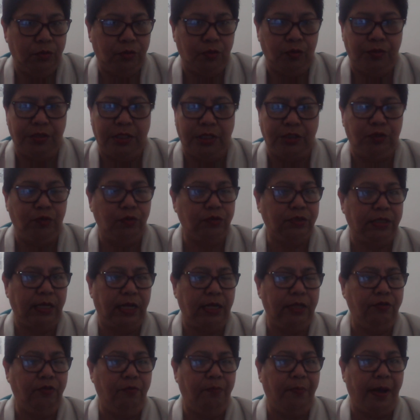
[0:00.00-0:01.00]
So did you
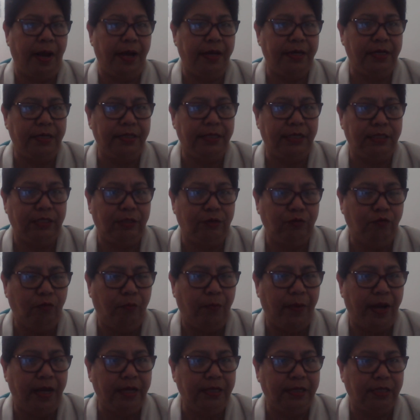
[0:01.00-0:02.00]
tell your buyer that in
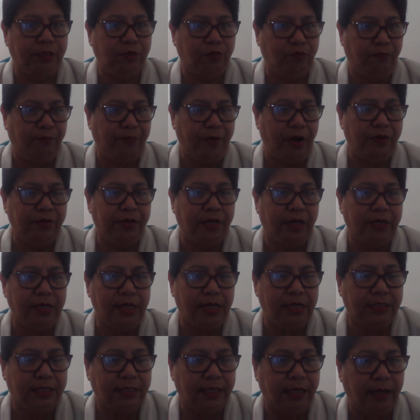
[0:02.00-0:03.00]
Dubai that you found a
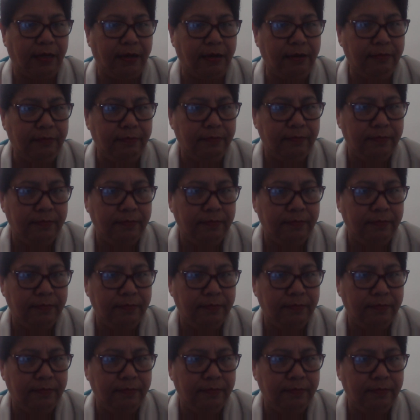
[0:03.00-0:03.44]
real seller?